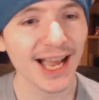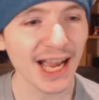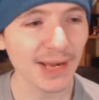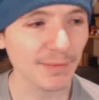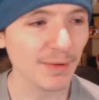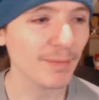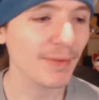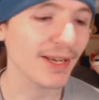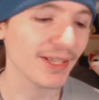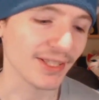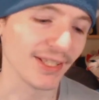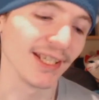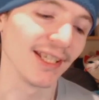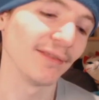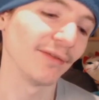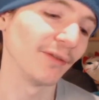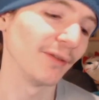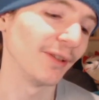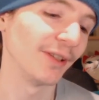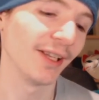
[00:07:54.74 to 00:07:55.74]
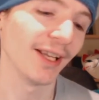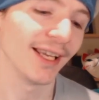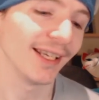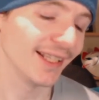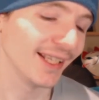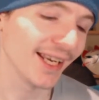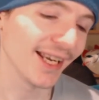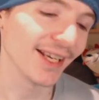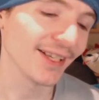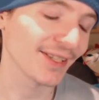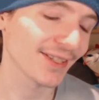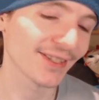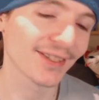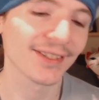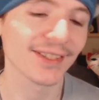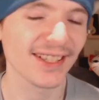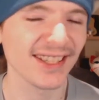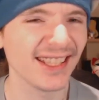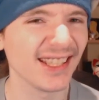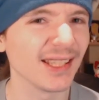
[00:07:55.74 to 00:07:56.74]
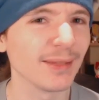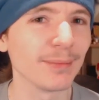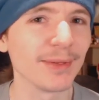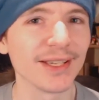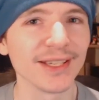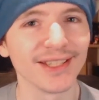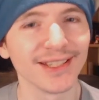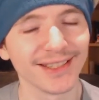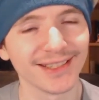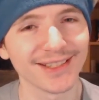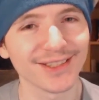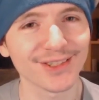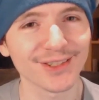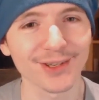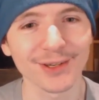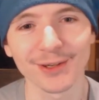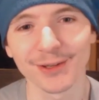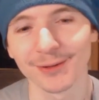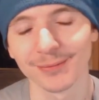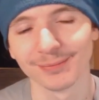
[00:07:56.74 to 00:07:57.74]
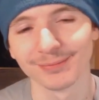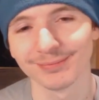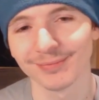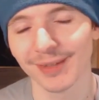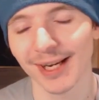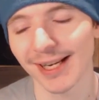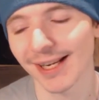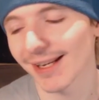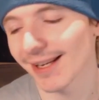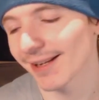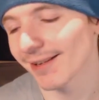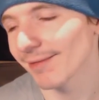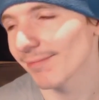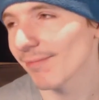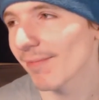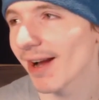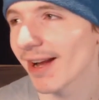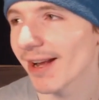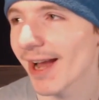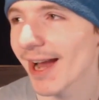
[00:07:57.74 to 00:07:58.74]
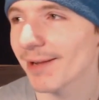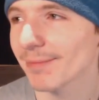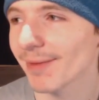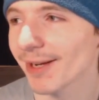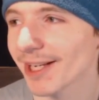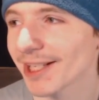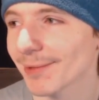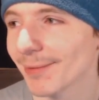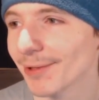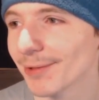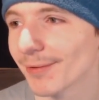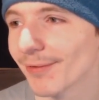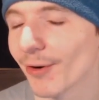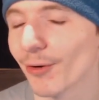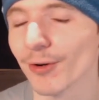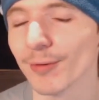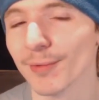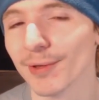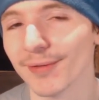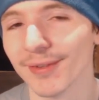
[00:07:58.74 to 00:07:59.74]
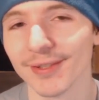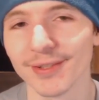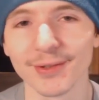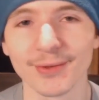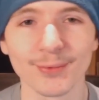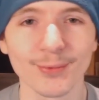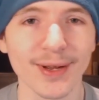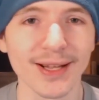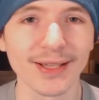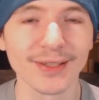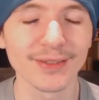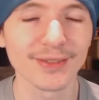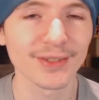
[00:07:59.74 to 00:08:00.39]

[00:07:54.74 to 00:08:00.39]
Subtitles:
I'm a bit evil, I guess, a little bit, so, my experience with horror movies as well,